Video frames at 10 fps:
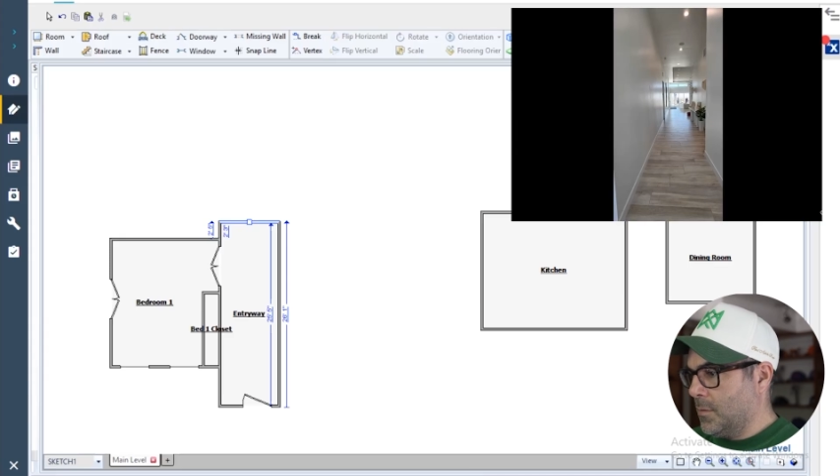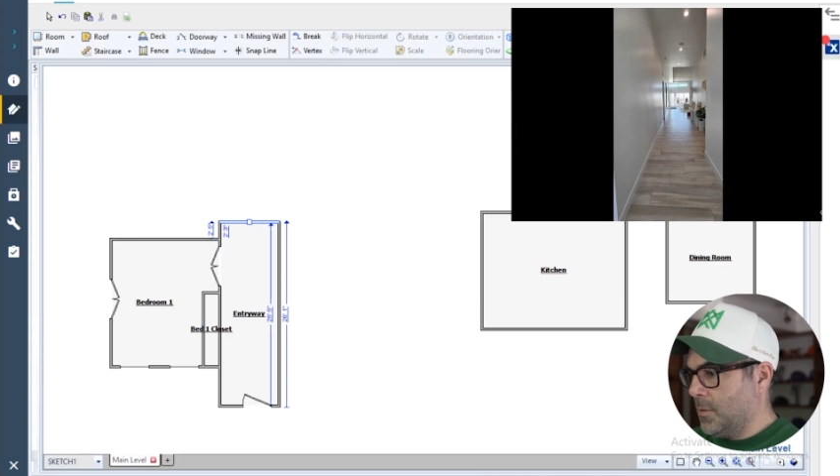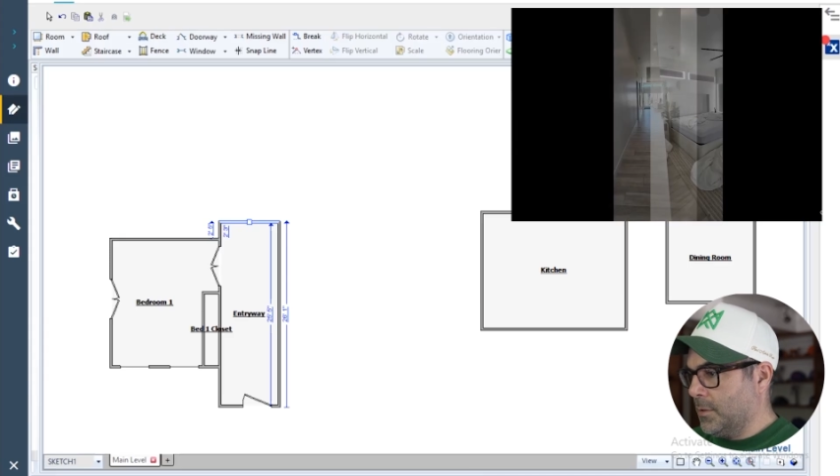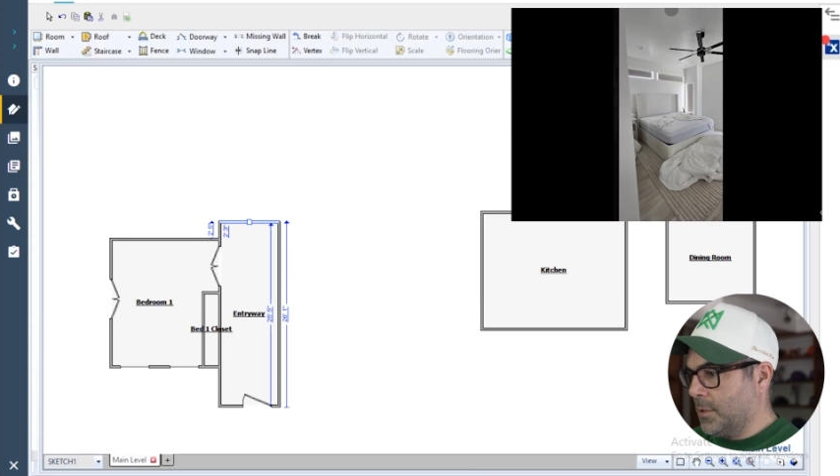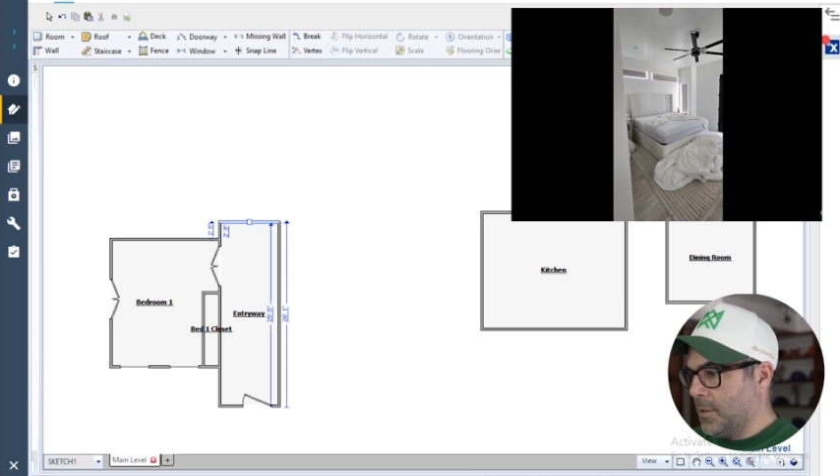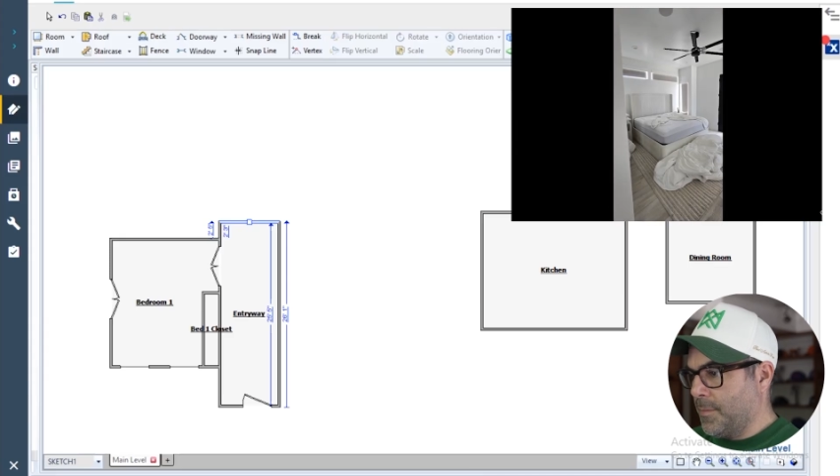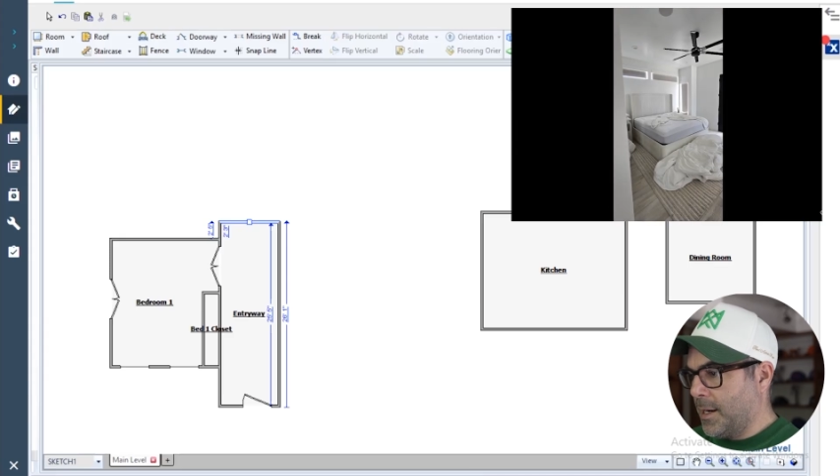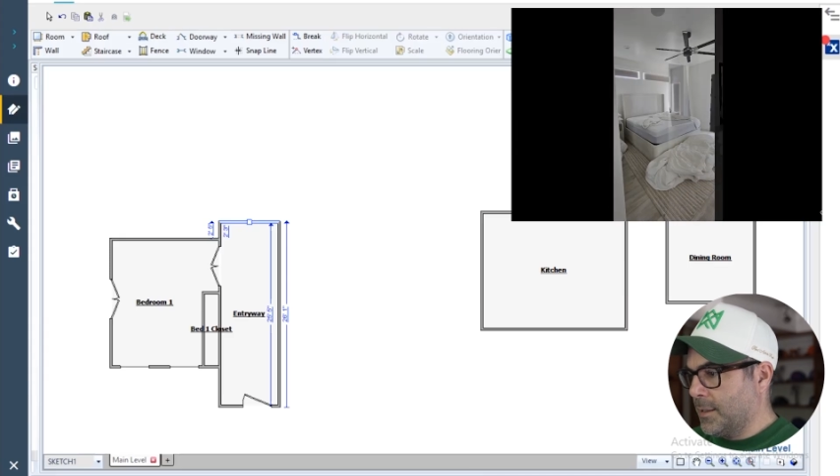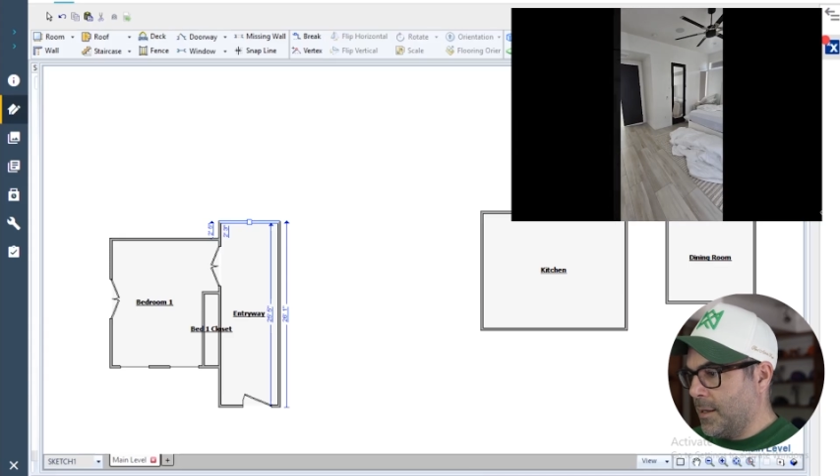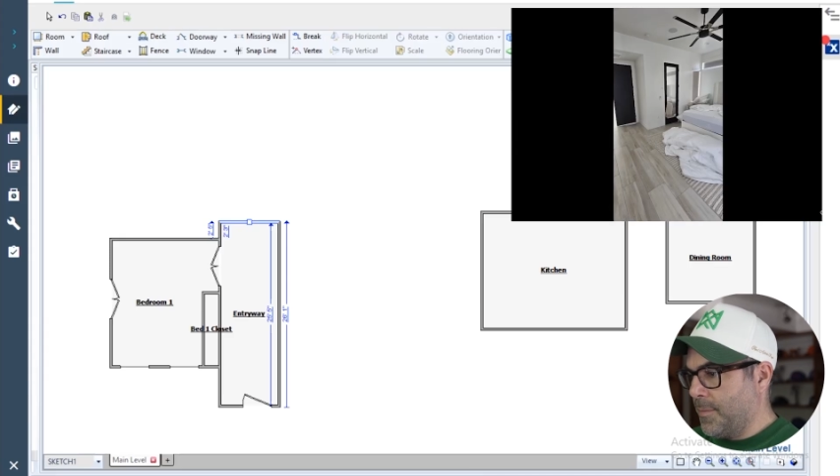We'll have to come
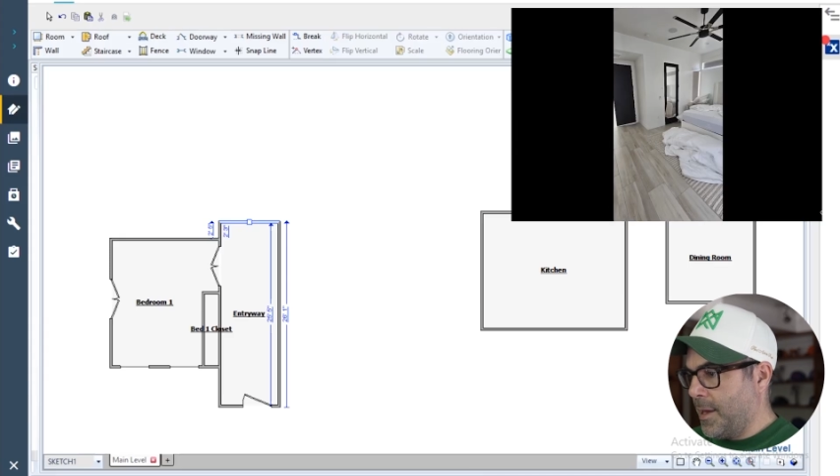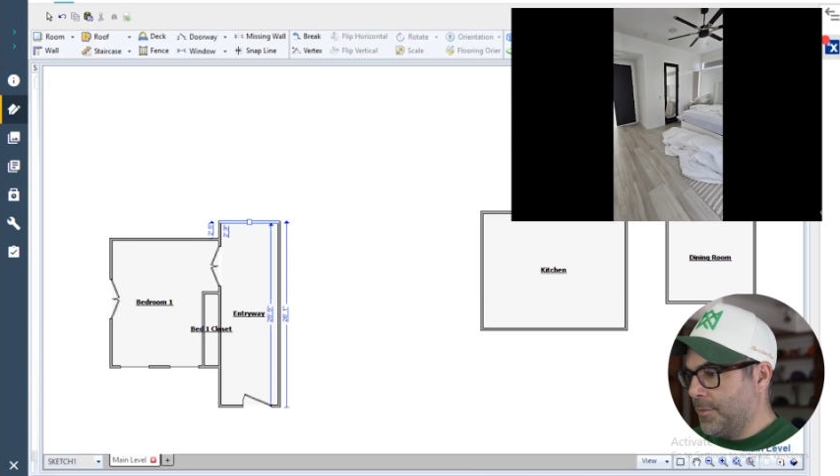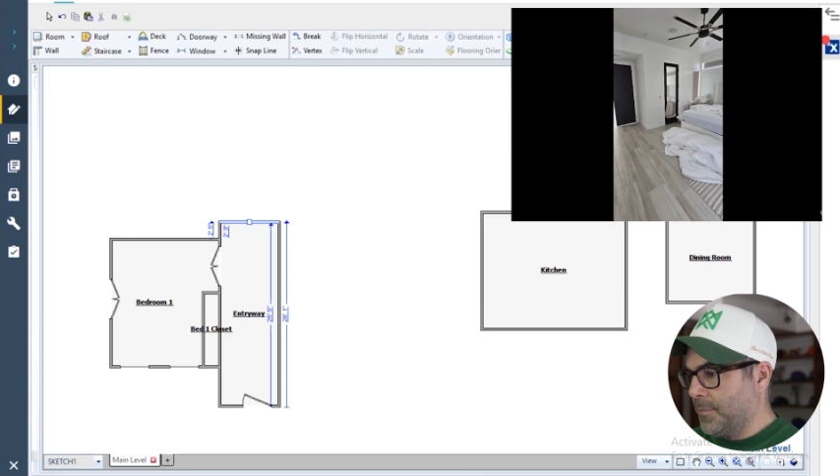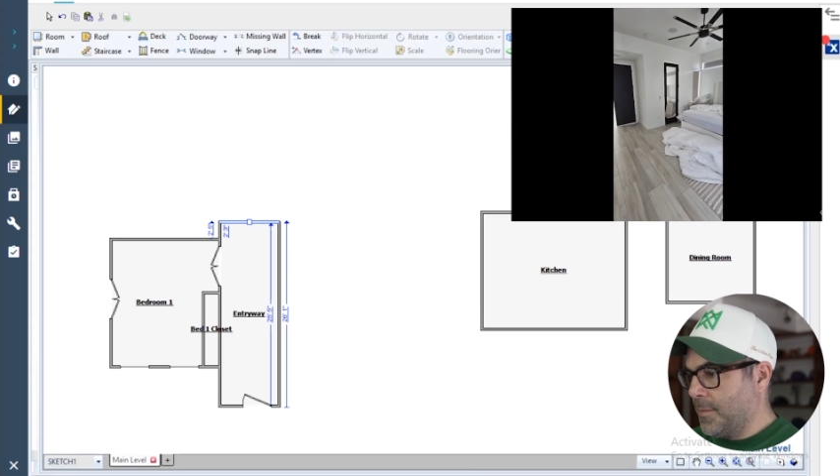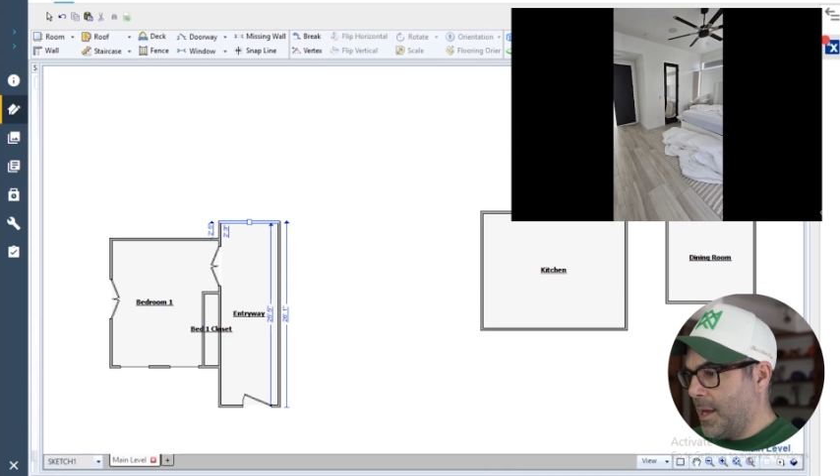back to that bathroom.